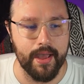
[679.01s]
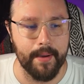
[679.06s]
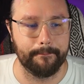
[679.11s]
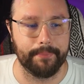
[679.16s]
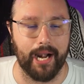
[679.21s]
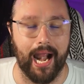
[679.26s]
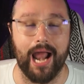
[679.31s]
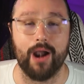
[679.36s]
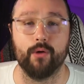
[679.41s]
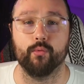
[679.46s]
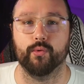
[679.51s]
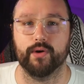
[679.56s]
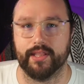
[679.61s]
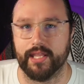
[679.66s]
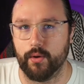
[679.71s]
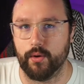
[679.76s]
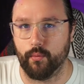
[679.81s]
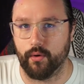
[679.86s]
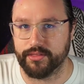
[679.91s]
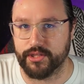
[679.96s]
but I
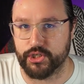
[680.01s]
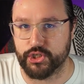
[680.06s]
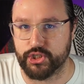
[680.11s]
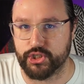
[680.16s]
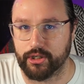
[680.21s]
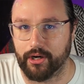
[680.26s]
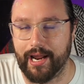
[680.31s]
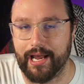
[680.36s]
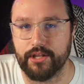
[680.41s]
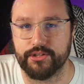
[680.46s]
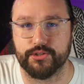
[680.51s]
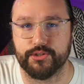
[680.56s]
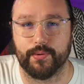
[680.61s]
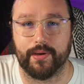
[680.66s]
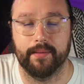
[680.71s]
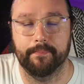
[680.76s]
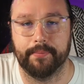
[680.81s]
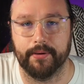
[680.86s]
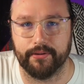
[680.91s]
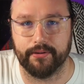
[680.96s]
really want the Straw Hat so I
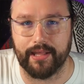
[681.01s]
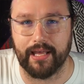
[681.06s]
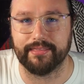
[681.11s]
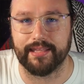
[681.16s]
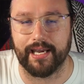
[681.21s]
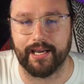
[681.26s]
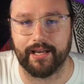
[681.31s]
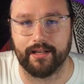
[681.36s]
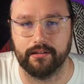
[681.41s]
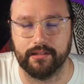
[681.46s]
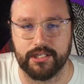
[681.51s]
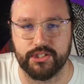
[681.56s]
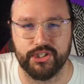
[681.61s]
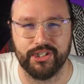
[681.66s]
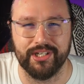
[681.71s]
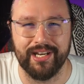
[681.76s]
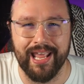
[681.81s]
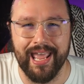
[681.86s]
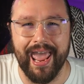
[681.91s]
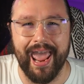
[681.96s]
can build out that
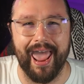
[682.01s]
collection,